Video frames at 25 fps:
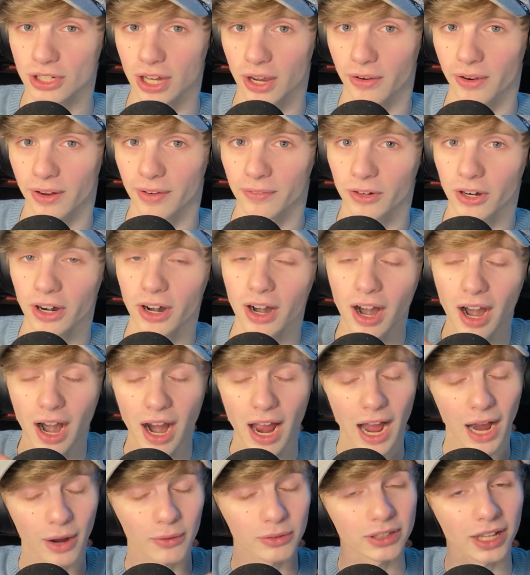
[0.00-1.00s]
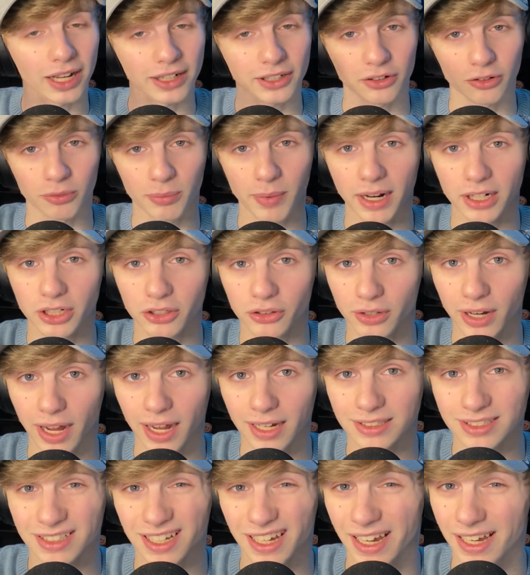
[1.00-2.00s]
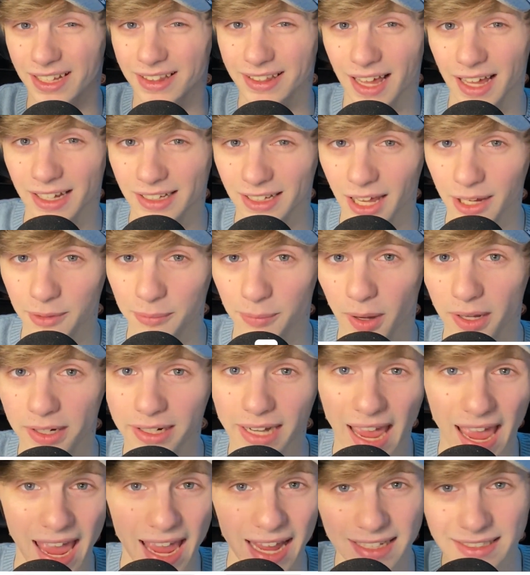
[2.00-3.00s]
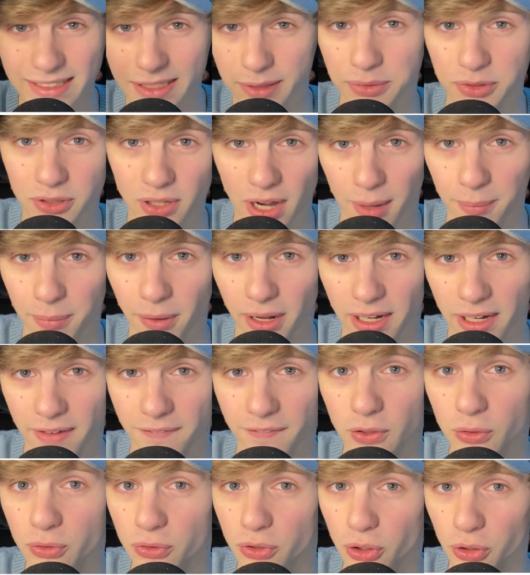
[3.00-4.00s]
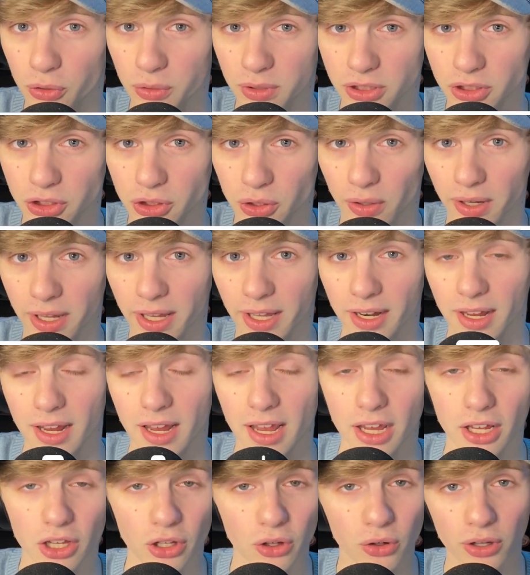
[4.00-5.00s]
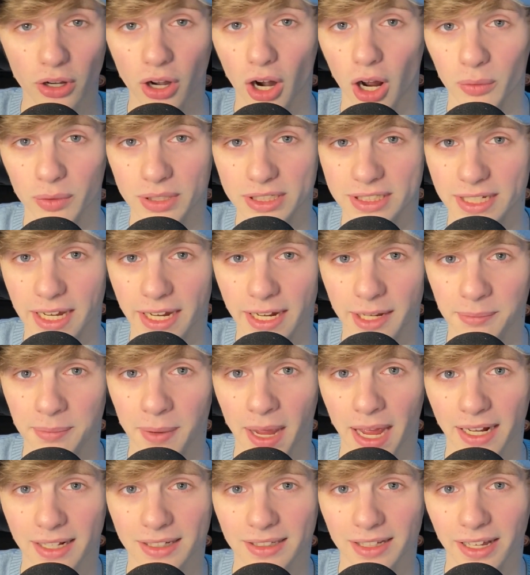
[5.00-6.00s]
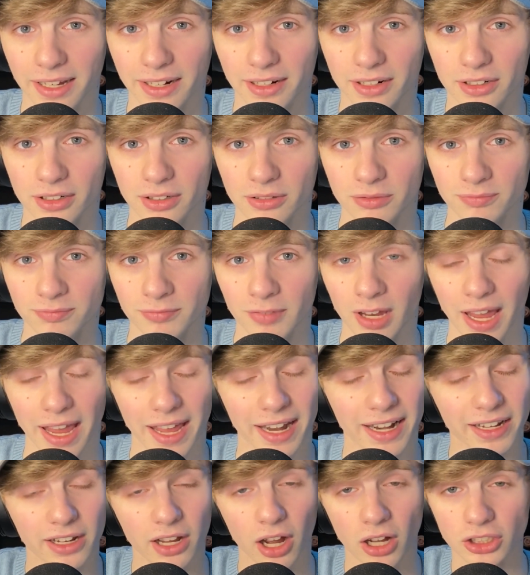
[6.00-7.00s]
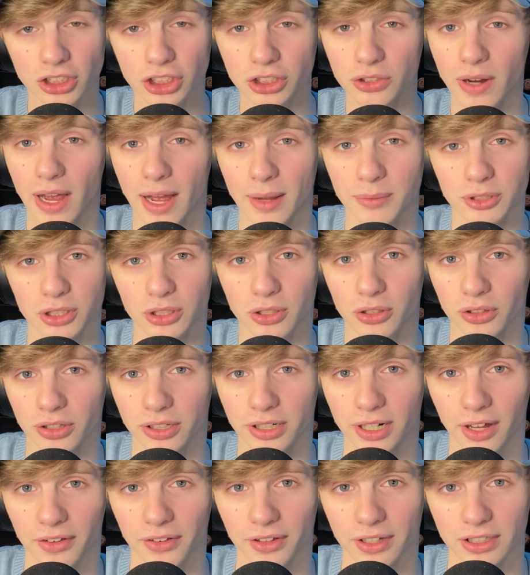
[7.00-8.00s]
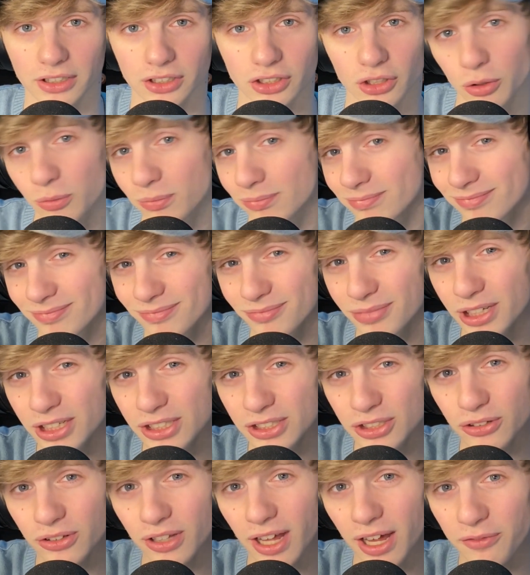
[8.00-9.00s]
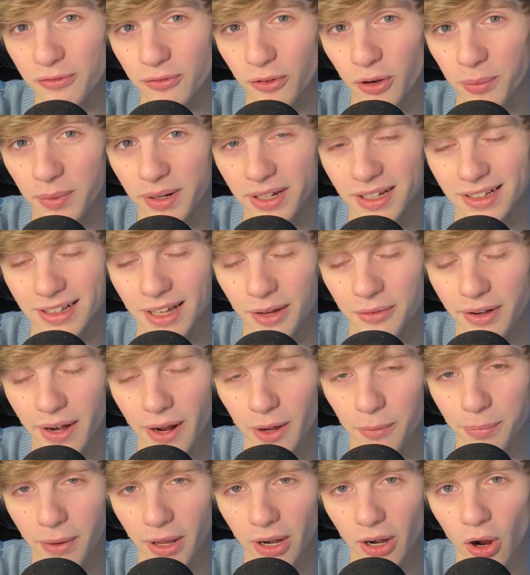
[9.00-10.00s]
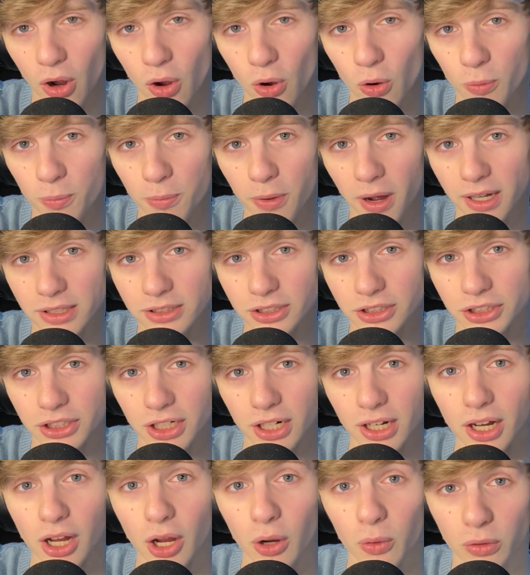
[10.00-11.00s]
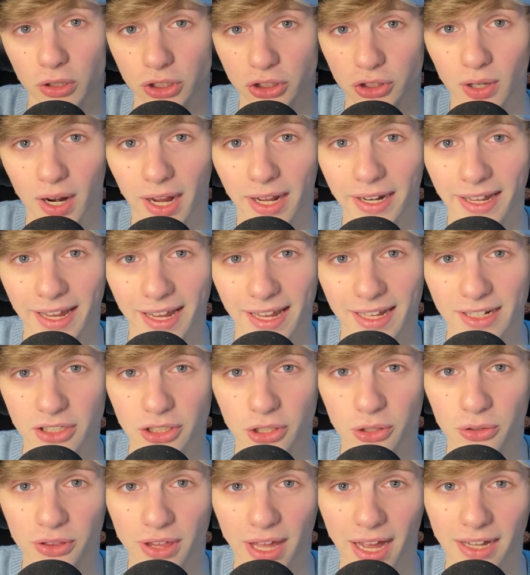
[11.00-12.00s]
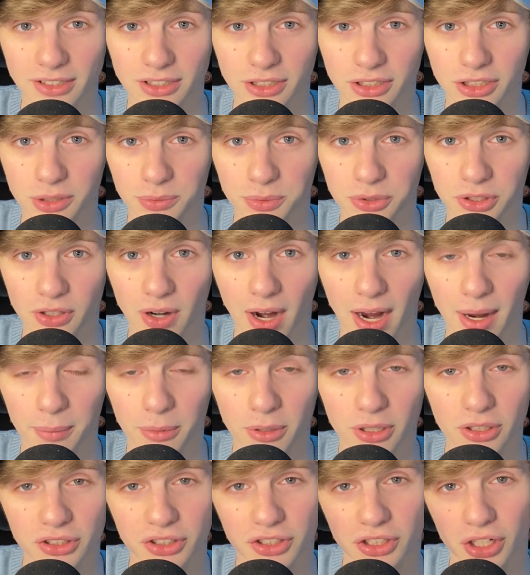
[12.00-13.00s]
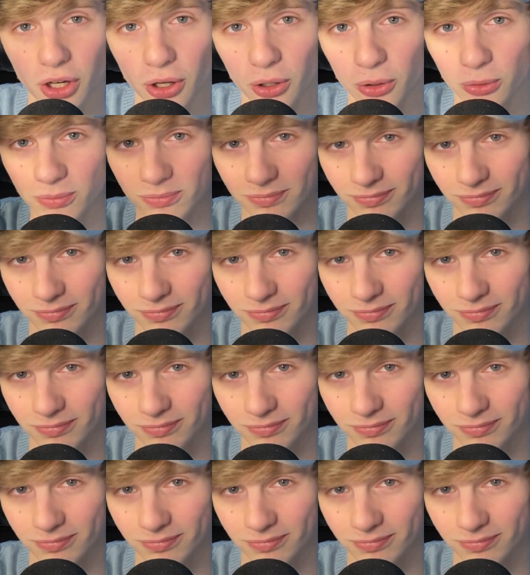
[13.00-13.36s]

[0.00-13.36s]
however, I would like to remind you guys to hit that like button and subscribe button if you do enjoy it. You can always take it back later, and it costs you absolutely nothing. So please do that for me. That would help out a whole bunch. We're trying to hit 2,000 subscribers, so